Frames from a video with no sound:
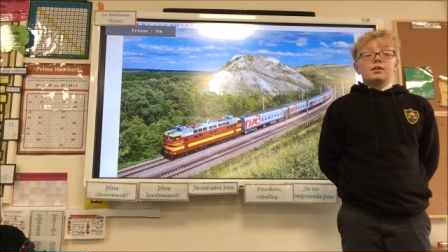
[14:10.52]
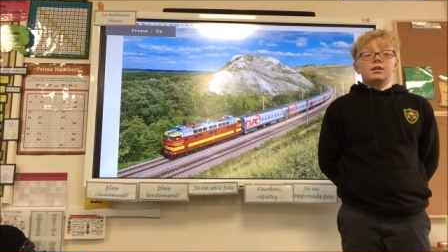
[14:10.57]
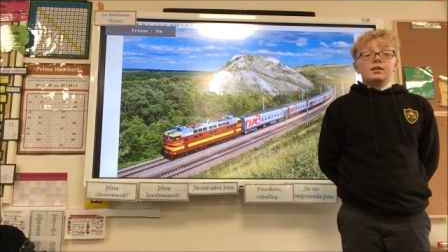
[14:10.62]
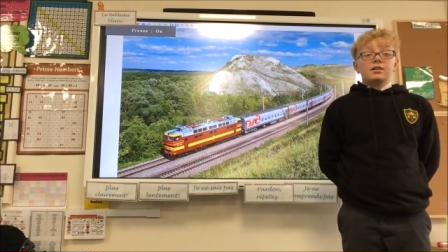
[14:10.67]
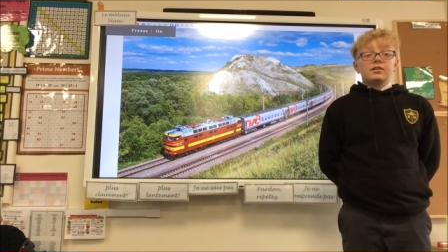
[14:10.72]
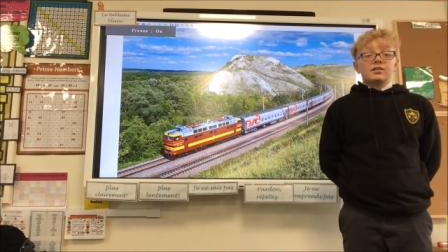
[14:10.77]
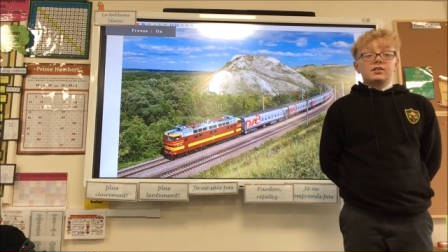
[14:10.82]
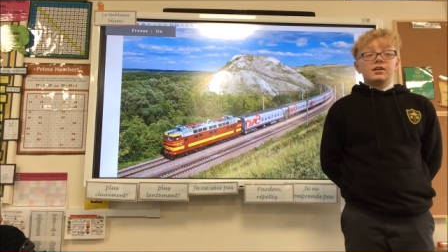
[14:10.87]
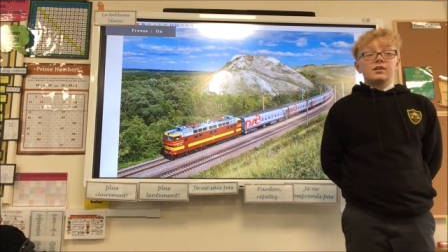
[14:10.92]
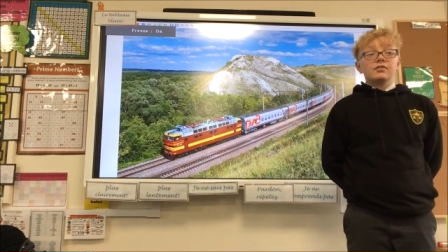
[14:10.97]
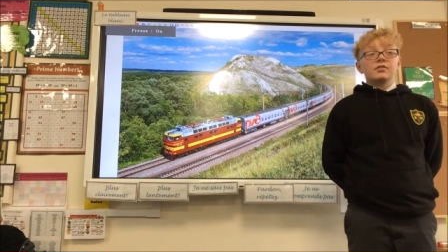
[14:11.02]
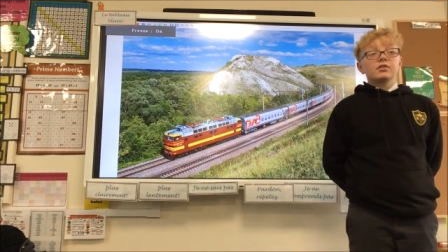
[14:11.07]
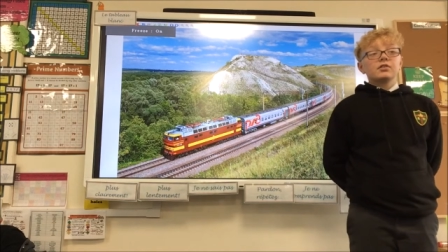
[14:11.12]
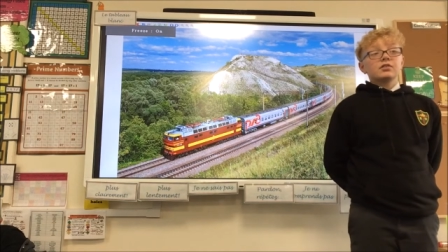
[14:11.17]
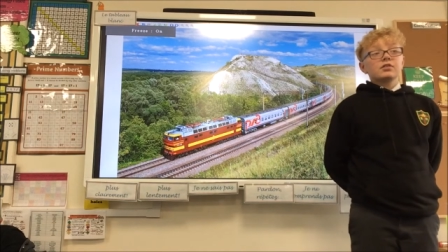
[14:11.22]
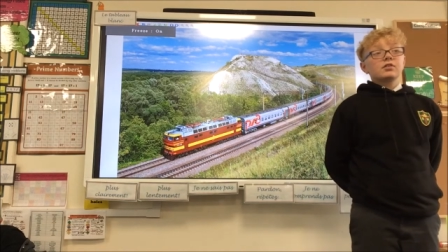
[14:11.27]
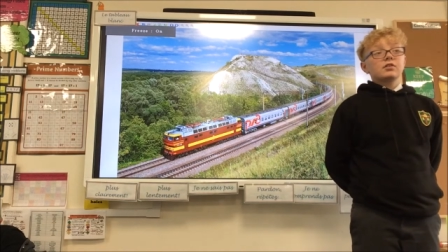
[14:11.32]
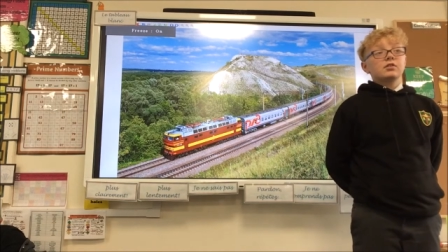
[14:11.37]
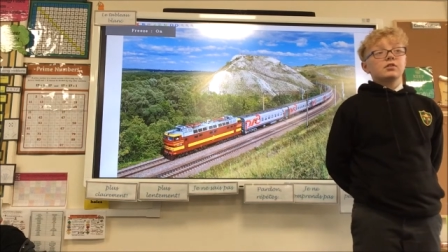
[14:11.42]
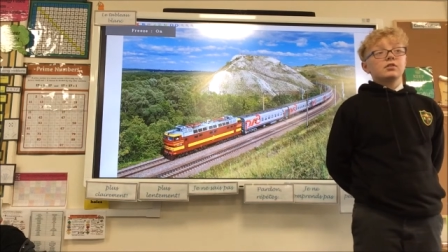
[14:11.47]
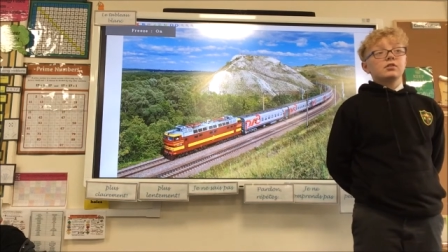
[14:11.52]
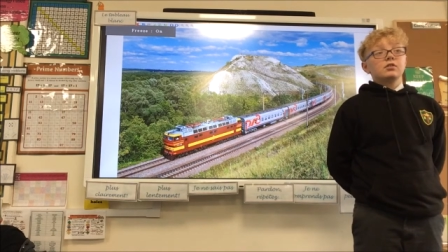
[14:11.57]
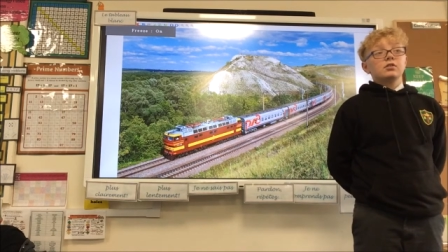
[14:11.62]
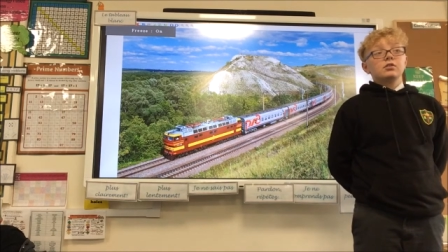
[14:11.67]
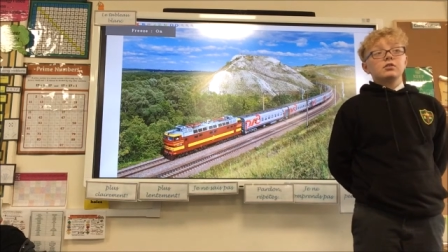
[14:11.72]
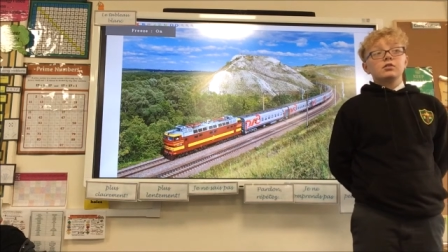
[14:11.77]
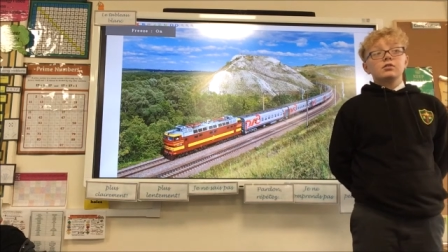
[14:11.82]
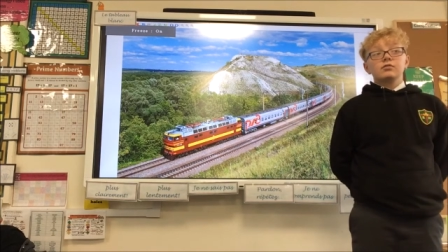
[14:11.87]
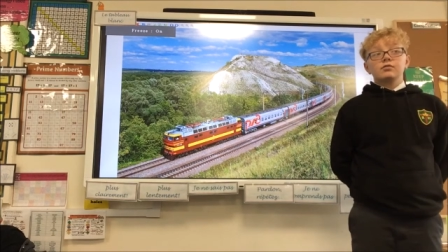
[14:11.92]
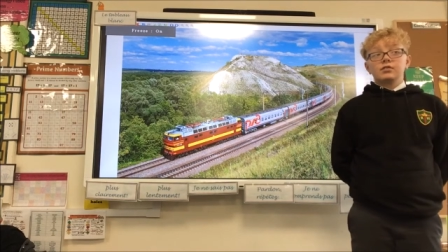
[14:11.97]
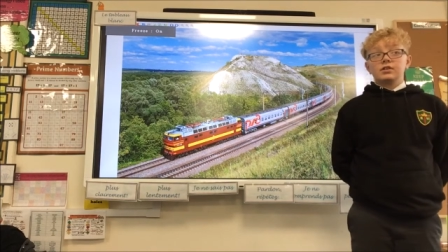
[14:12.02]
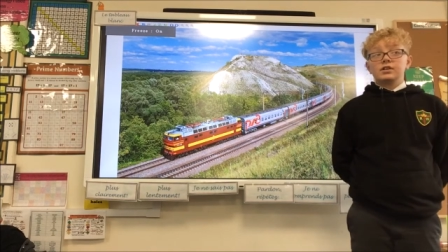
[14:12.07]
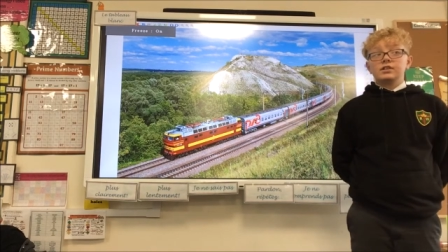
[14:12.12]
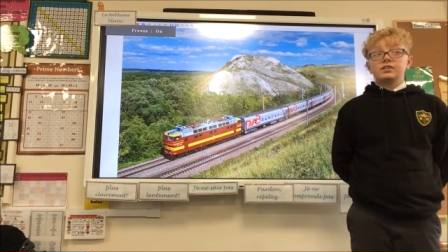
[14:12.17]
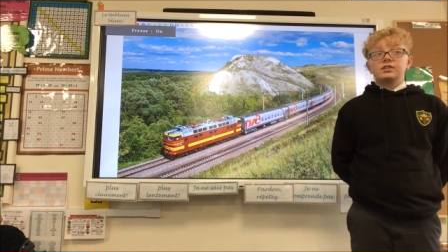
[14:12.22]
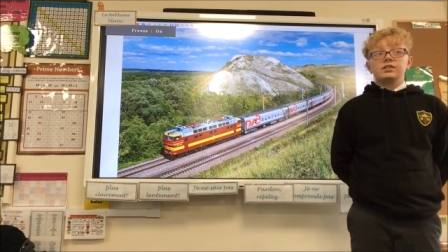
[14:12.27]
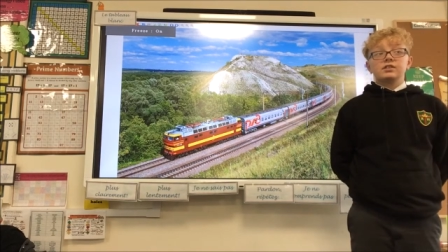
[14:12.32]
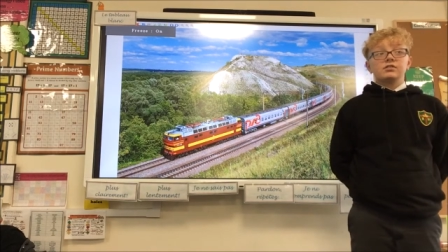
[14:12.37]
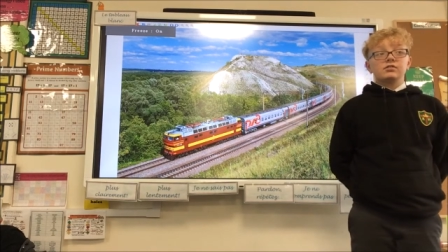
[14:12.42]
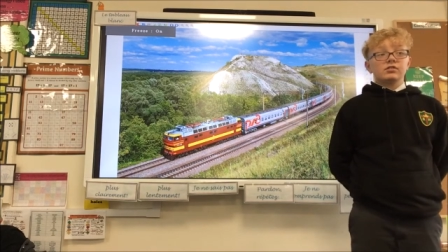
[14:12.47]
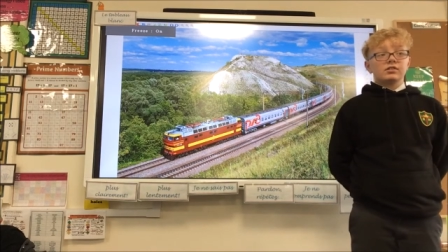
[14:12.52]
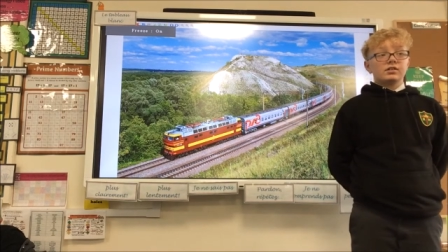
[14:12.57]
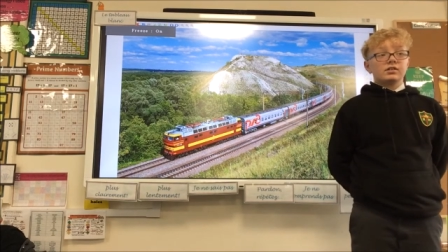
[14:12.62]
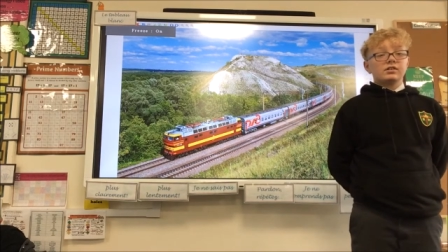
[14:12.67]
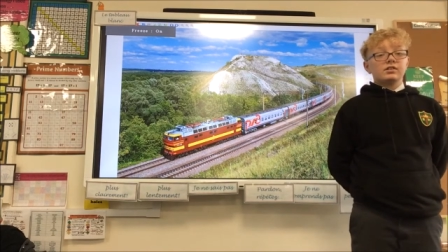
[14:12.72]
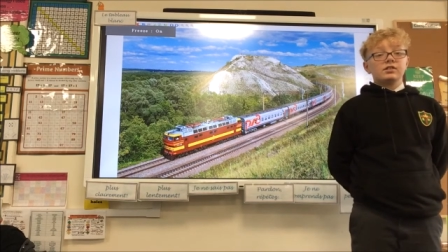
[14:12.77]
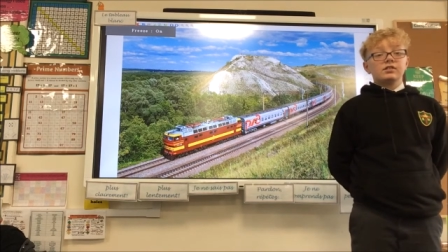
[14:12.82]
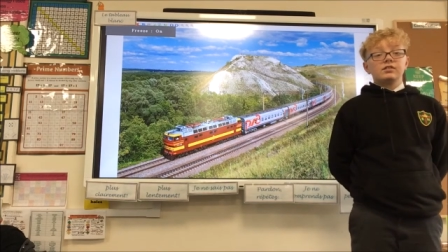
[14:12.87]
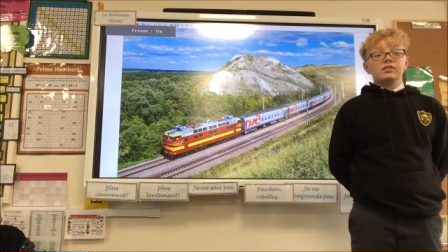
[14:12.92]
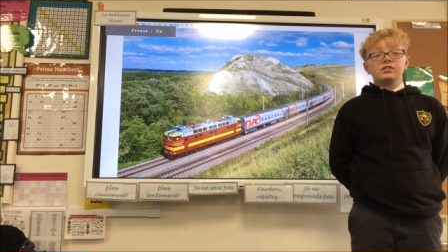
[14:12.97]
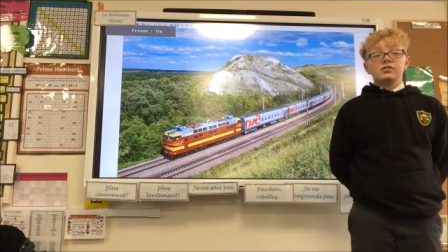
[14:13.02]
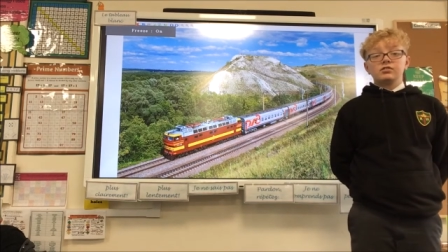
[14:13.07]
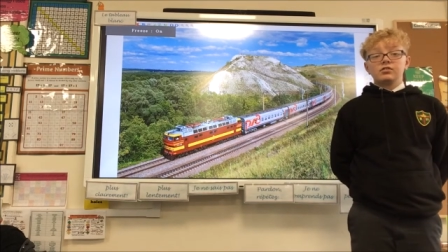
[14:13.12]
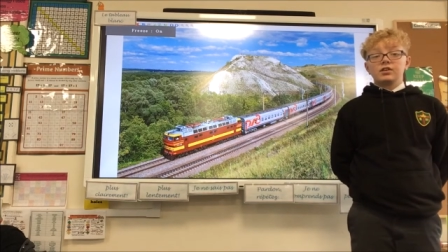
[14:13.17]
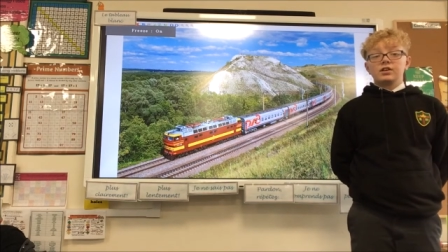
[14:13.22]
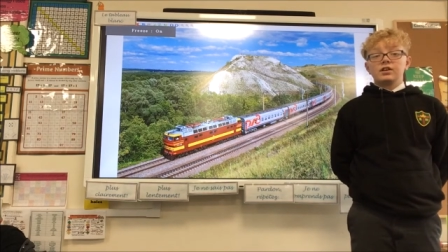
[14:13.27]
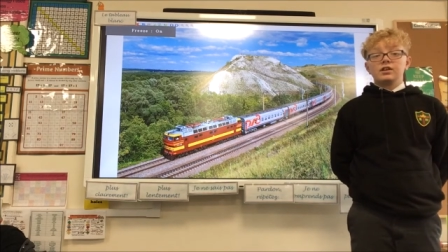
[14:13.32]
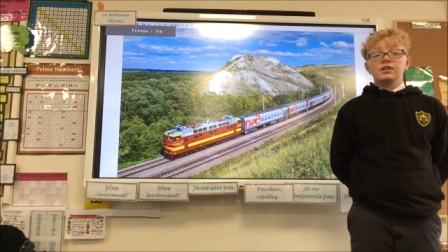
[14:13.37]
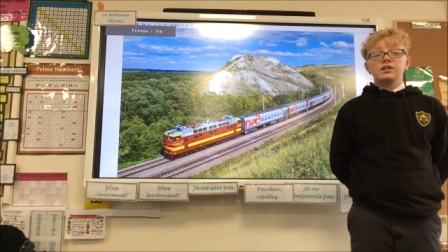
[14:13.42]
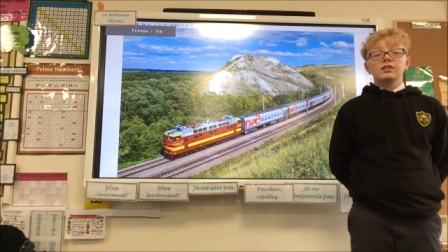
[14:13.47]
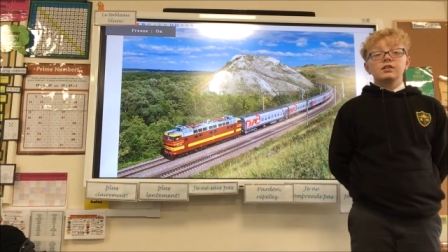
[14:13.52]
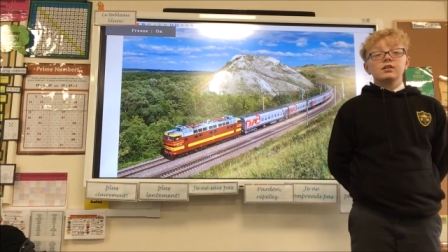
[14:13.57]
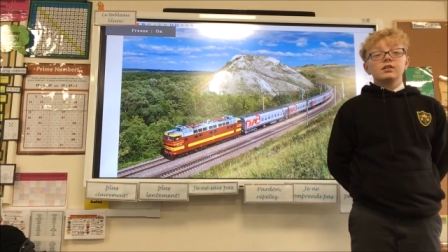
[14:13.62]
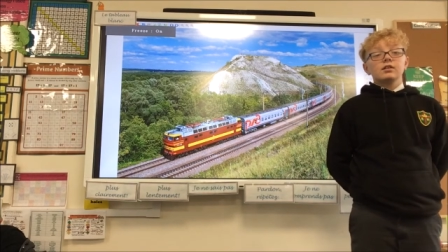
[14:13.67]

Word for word: it's an ever so rickety trickety train.